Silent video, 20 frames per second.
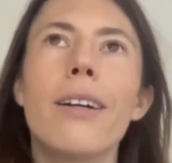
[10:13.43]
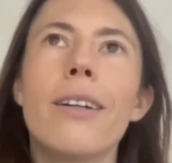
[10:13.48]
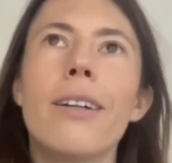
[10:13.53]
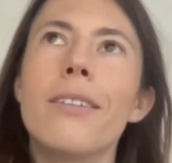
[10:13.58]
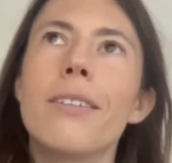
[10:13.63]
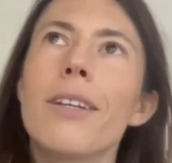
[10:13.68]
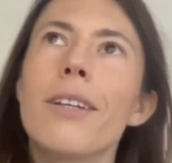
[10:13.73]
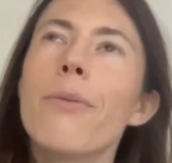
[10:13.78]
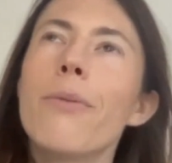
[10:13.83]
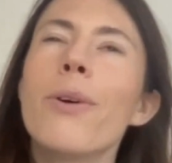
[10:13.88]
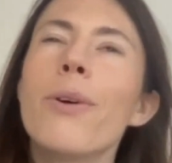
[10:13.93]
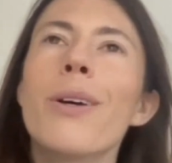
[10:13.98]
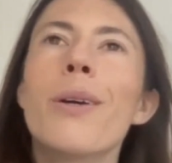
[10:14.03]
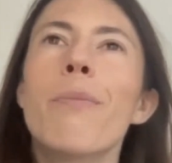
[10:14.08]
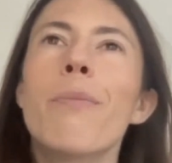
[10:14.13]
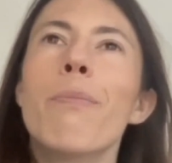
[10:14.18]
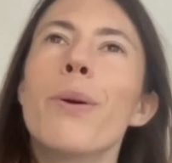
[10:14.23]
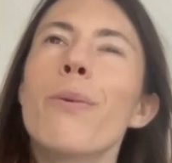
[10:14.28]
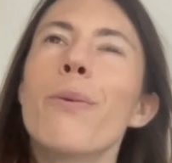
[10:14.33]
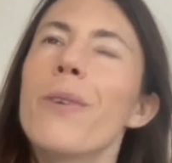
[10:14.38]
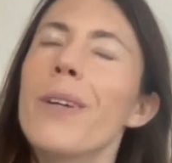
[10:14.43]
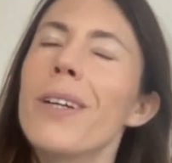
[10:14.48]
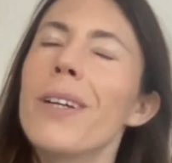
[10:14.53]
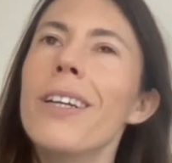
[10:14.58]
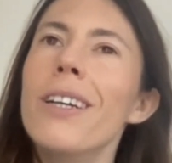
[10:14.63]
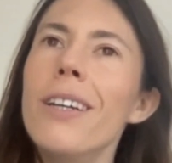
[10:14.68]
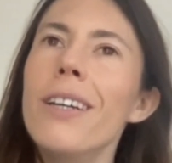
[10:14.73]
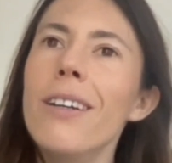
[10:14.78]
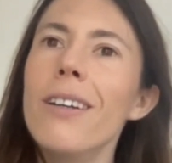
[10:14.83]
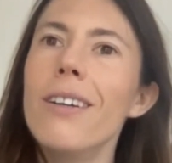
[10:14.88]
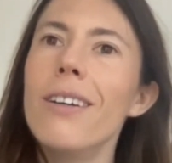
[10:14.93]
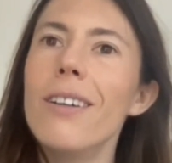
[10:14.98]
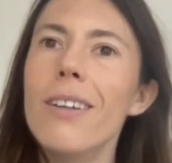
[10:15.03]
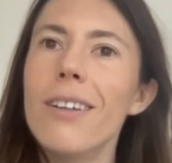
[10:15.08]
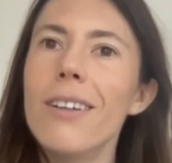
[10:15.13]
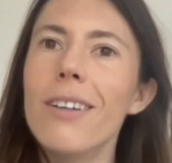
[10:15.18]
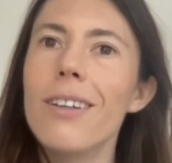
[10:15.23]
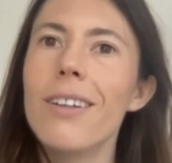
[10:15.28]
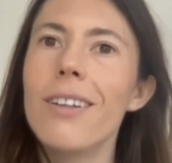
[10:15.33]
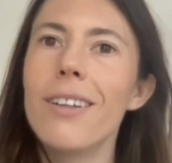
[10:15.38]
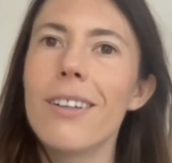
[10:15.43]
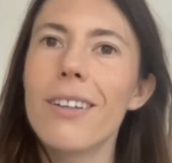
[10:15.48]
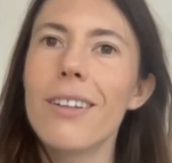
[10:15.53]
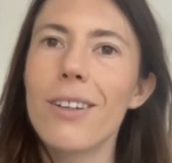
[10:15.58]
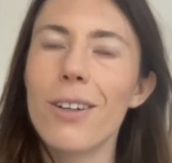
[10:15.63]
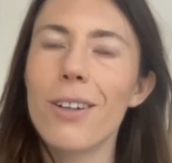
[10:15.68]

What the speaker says: And it's like, well, like, but really, like,